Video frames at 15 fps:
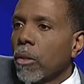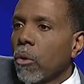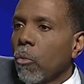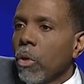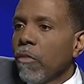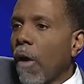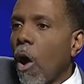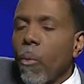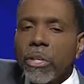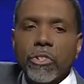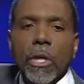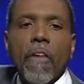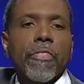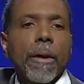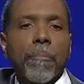We've always
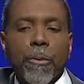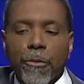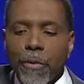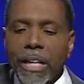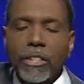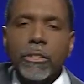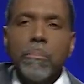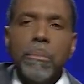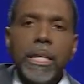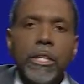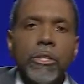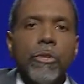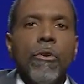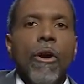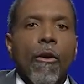thought that perfection meant
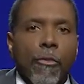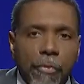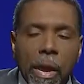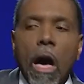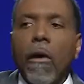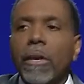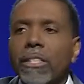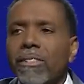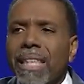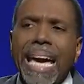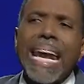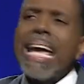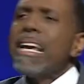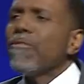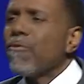you flawless.
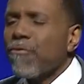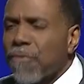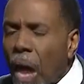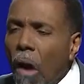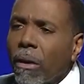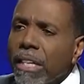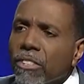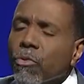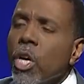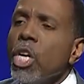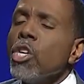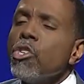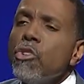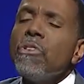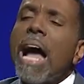That ain't flawless.
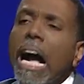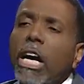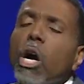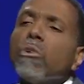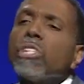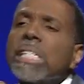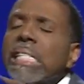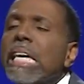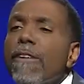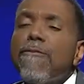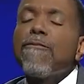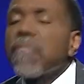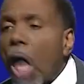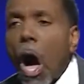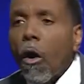You're not going to see
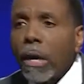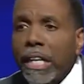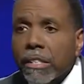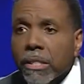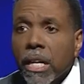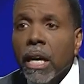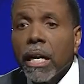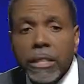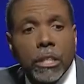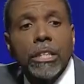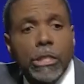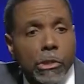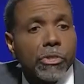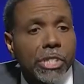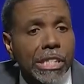flawless until
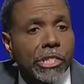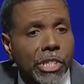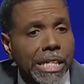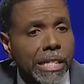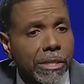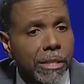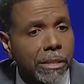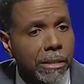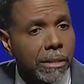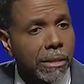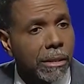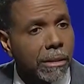you see Jesus.